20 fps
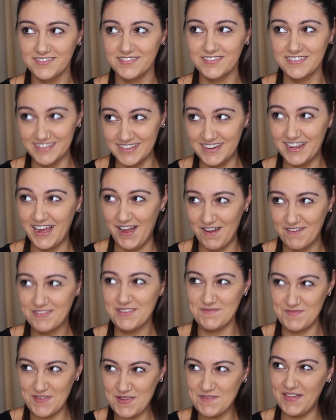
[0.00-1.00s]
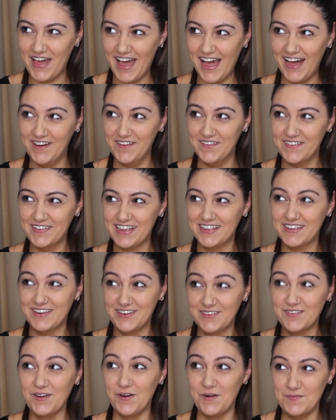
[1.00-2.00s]
Well then I have to beat that out. Can
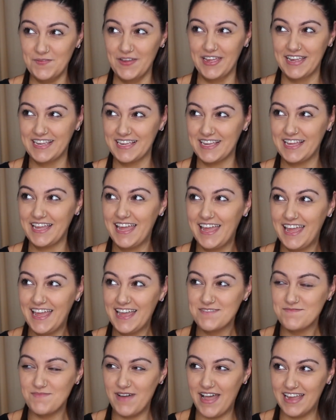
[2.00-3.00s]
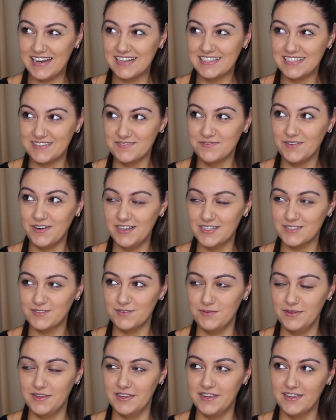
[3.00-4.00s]
you not make it, my editing worse
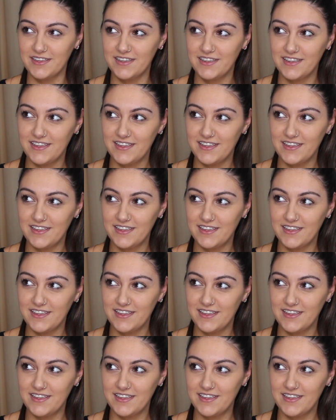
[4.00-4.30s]
for me?